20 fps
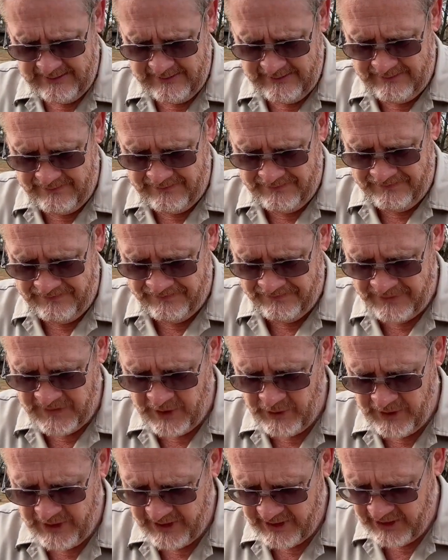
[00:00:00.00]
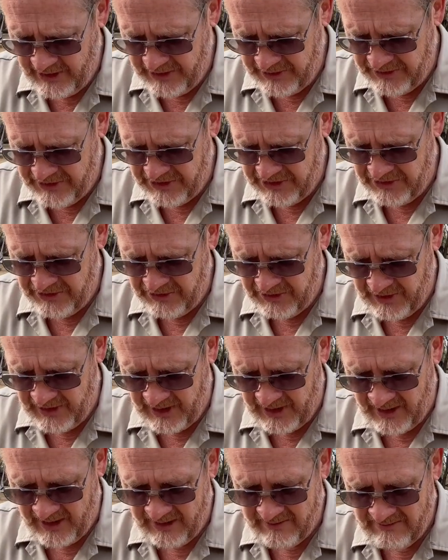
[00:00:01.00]
You can go
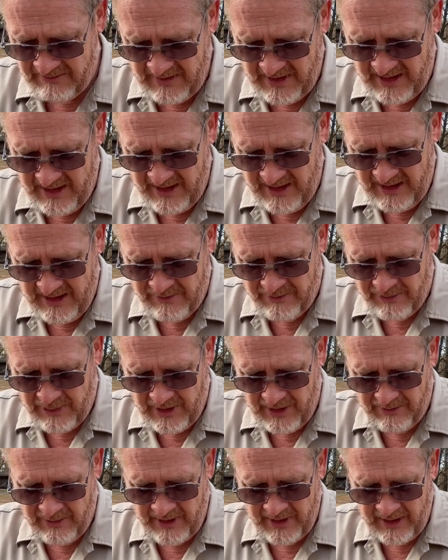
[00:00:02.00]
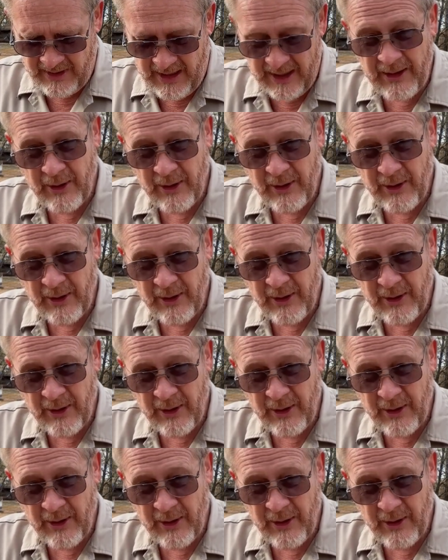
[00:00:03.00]
to I